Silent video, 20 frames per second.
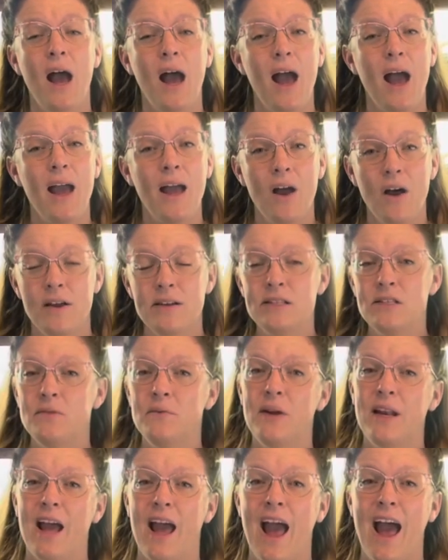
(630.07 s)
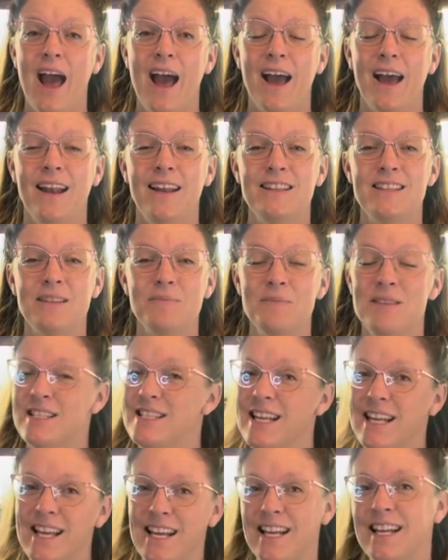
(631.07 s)
I also want to add some
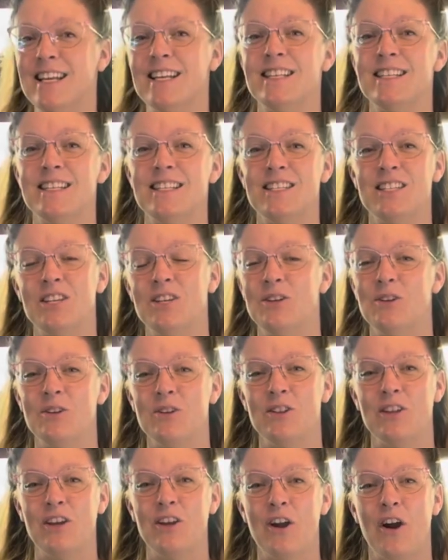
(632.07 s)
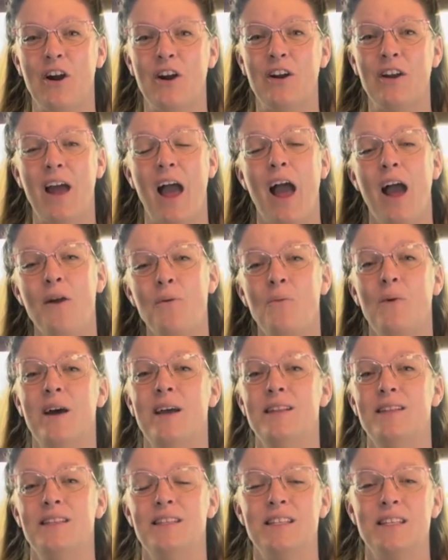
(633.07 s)
silliness to the yard. I
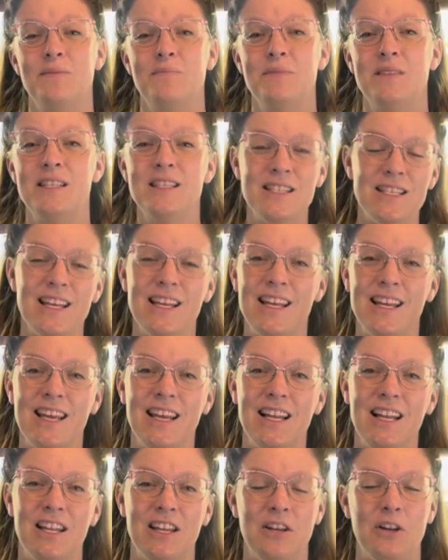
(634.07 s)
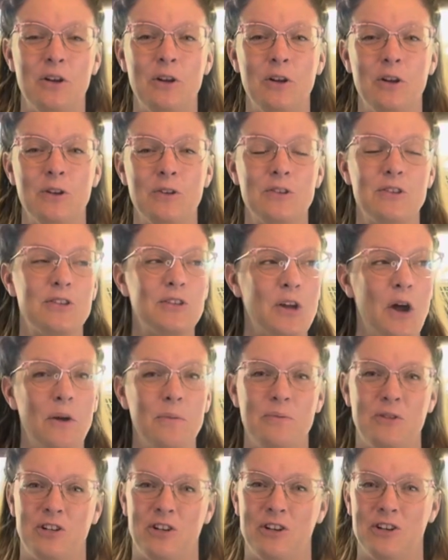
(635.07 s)
want some silly little
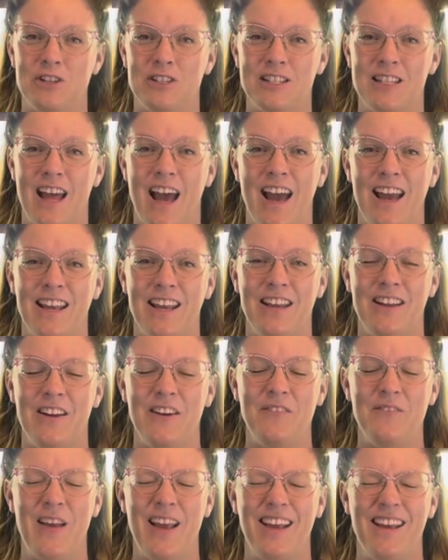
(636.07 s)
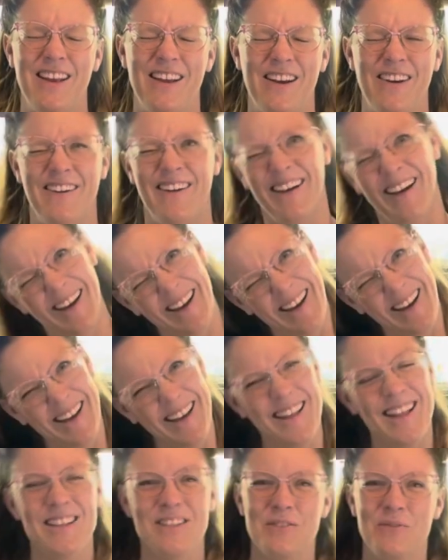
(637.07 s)
sculptures that, you know, make you go,
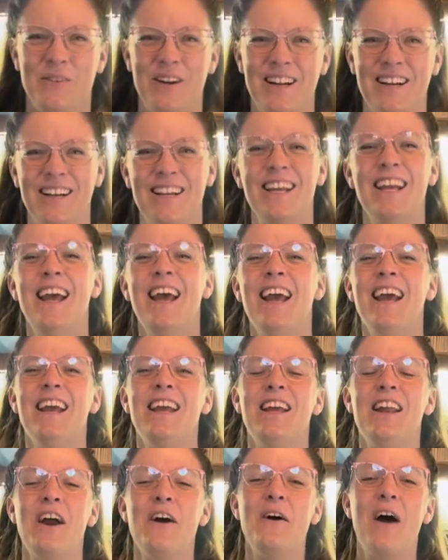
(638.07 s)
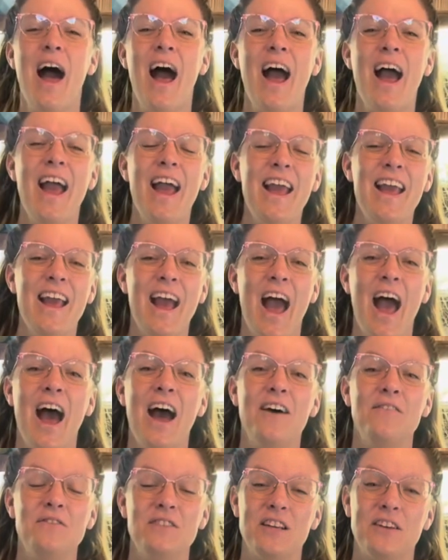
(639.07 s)
oh, that's weird. You know, I
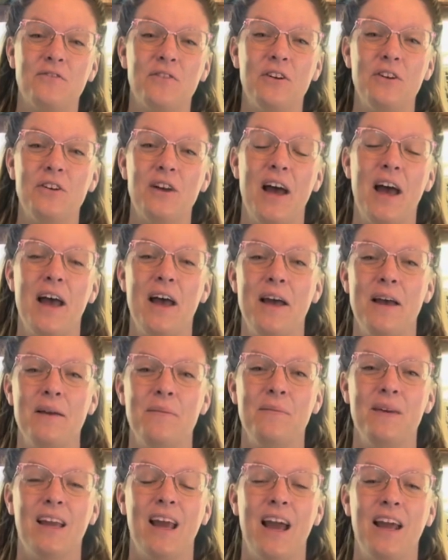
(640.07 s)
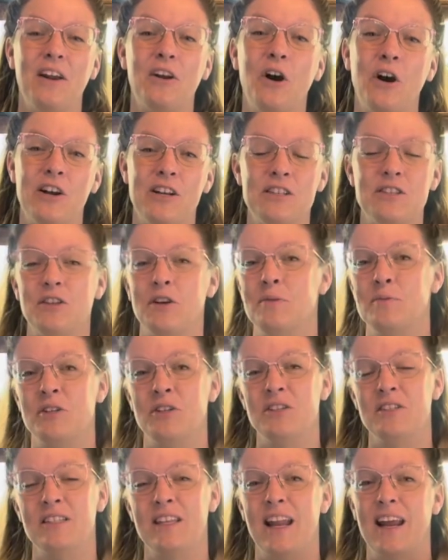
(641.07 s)
have several kind of garden
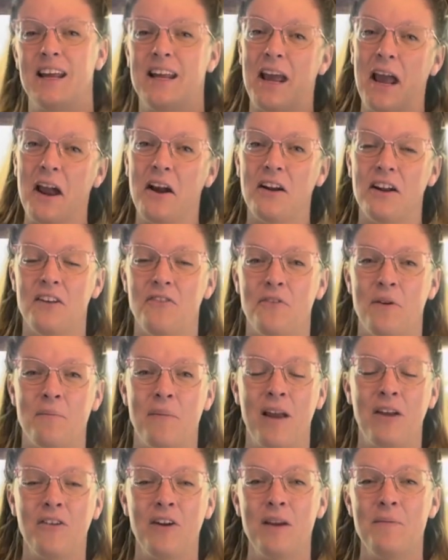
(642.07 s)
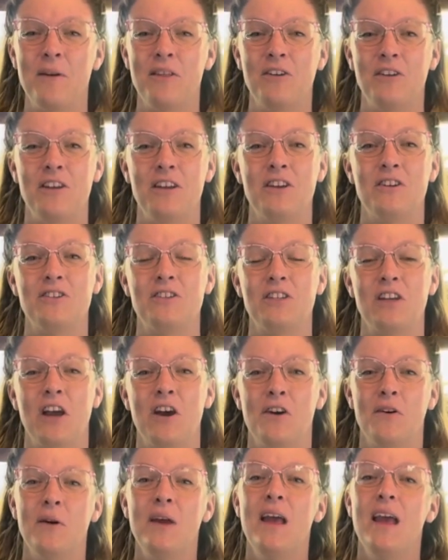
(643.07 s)
sculptures that I inherited from my grandmother years
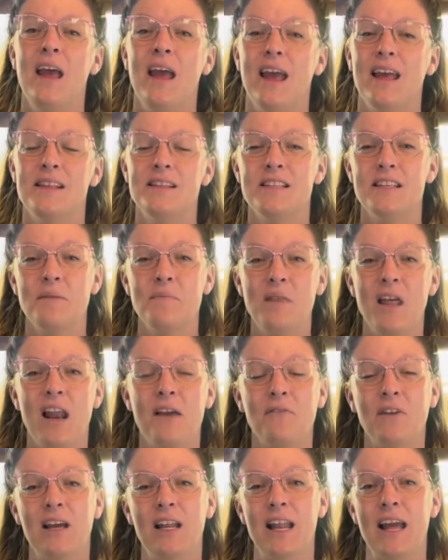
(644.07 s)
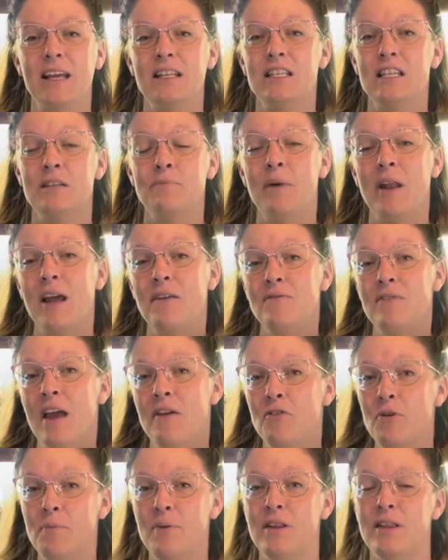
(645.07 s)
ago, and some that I've collected, but I've
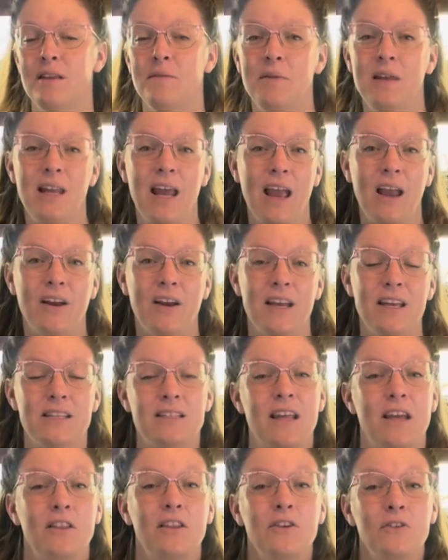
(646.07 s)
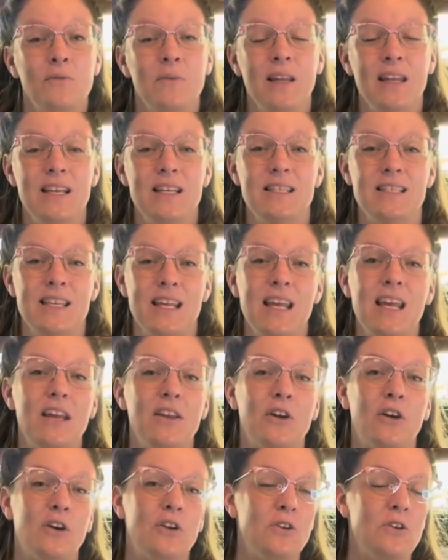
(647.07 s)
never put them in areas that they're really
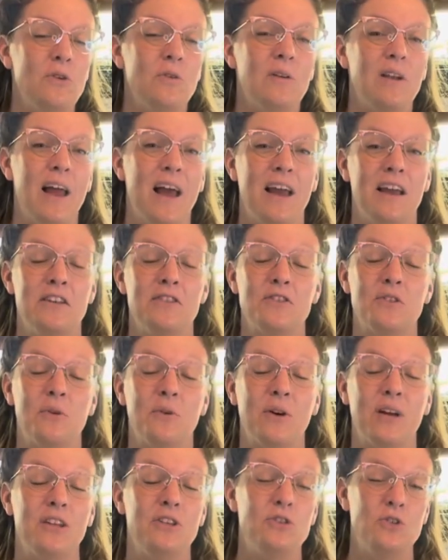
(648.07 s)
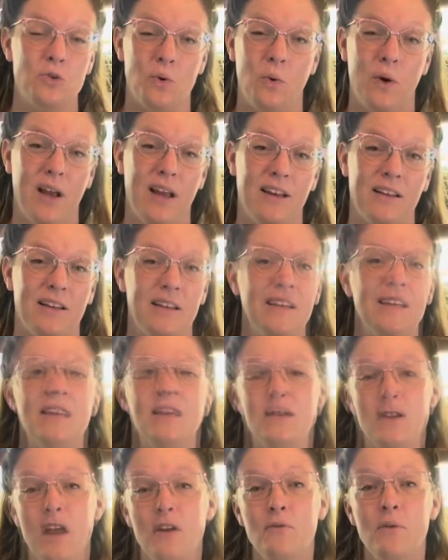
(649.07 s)
seen or utilized or enjoyed.
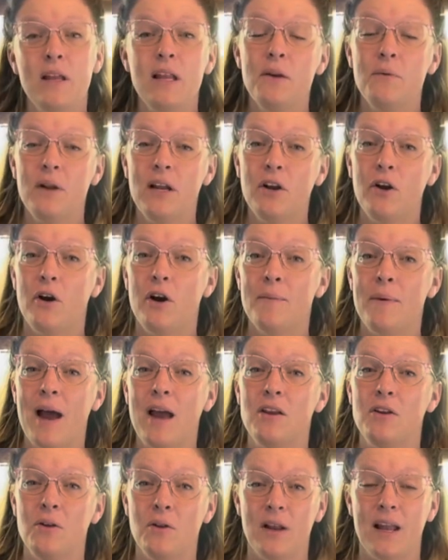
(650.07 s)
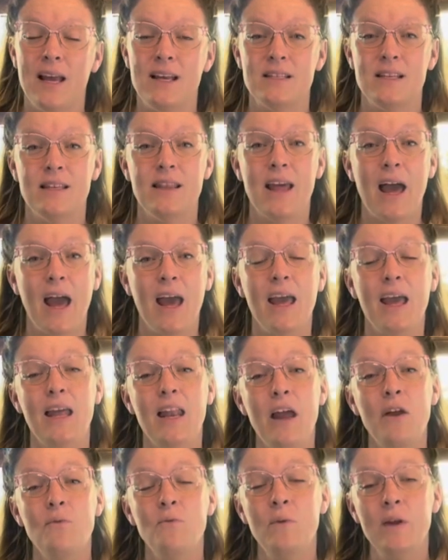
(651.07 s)
So I really want to go about utilizing that, and
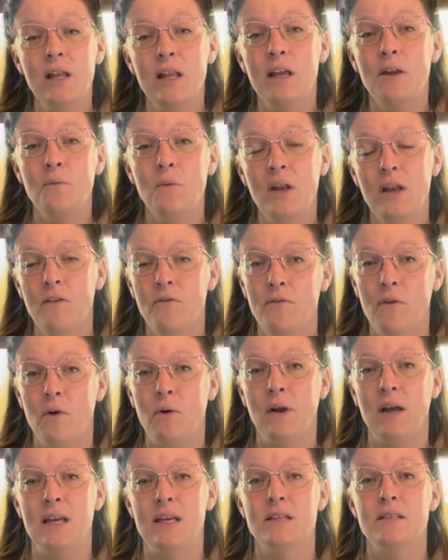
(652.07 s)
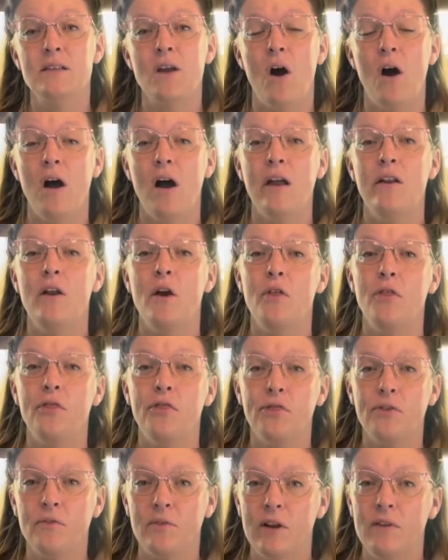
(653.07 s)
I really want to focus on
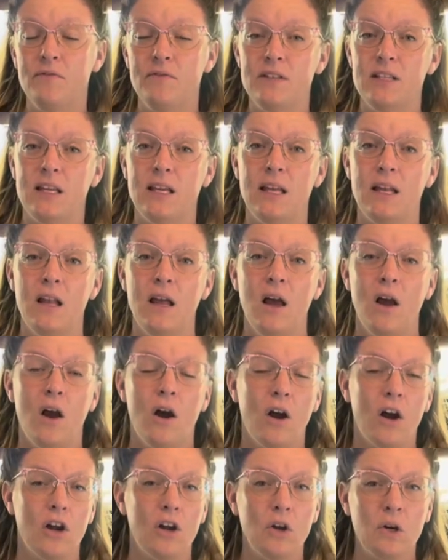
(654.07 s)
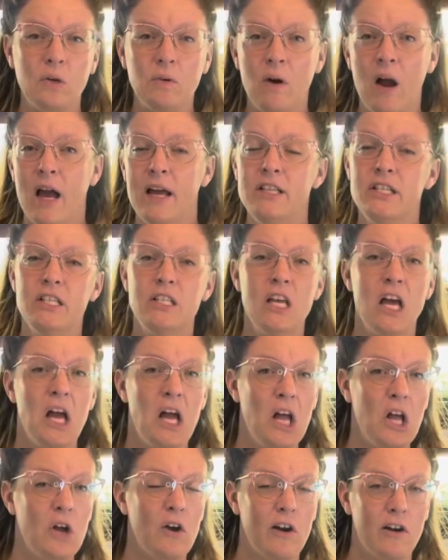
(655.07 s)
thrifted or garage
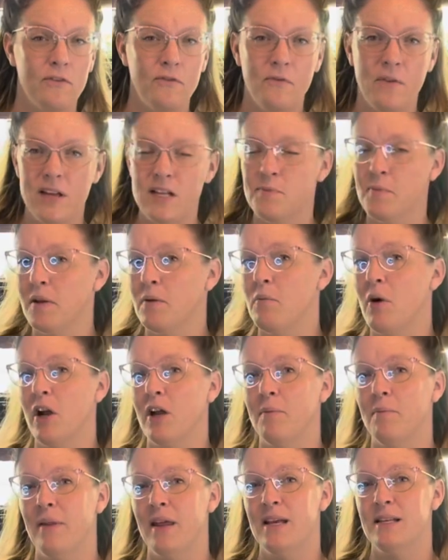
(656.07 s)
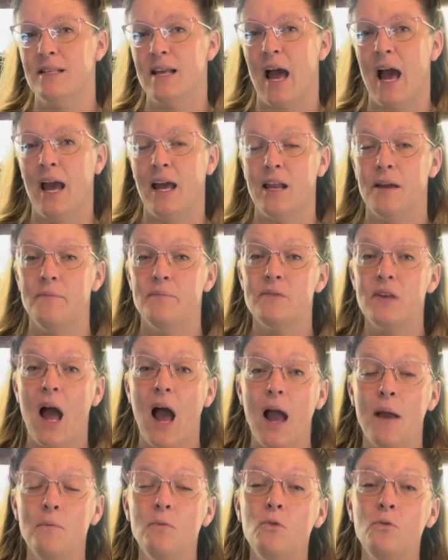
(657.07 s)
sale or Facebook Marketplace items.
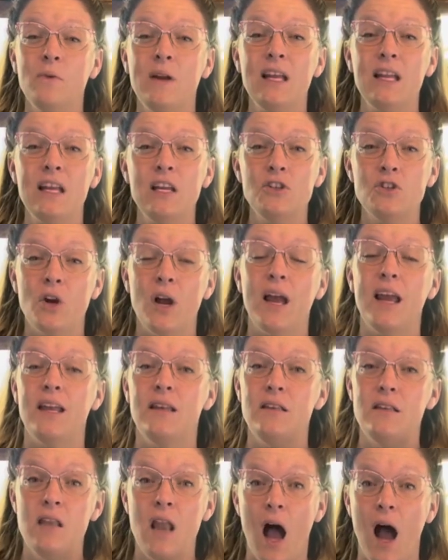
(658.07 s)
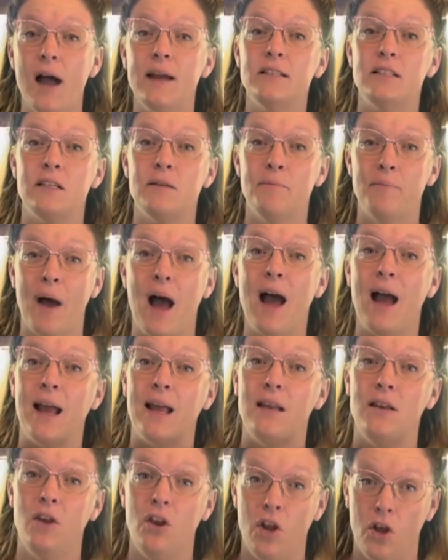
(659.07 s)
I'm really trying not to buy
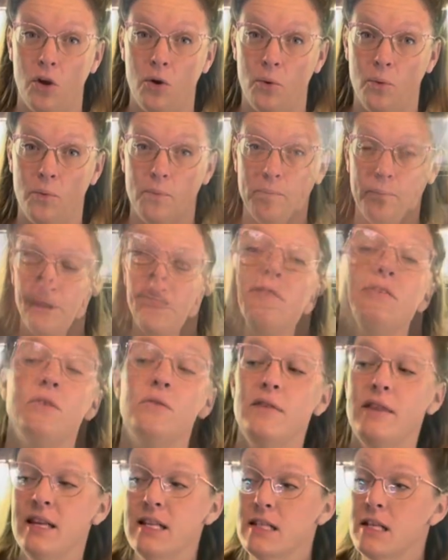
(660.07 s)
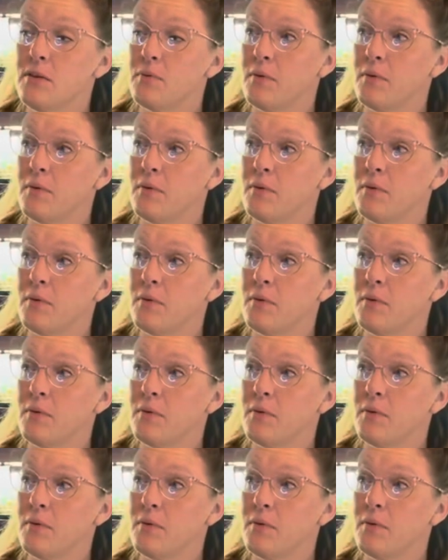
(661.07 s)
new. And so this is